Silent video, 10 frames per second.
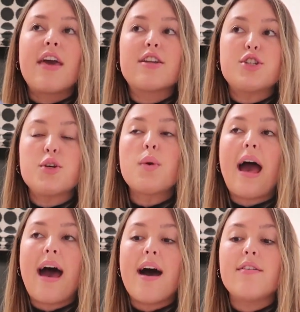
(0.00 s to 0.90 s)
They do
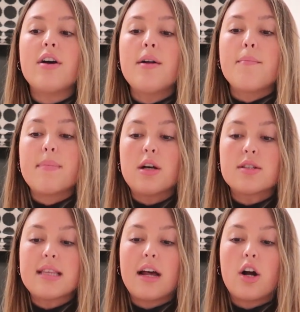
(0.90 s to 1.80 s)
have
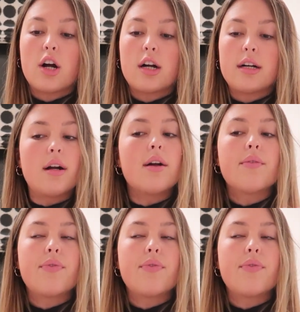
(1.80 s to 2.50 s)
meals that are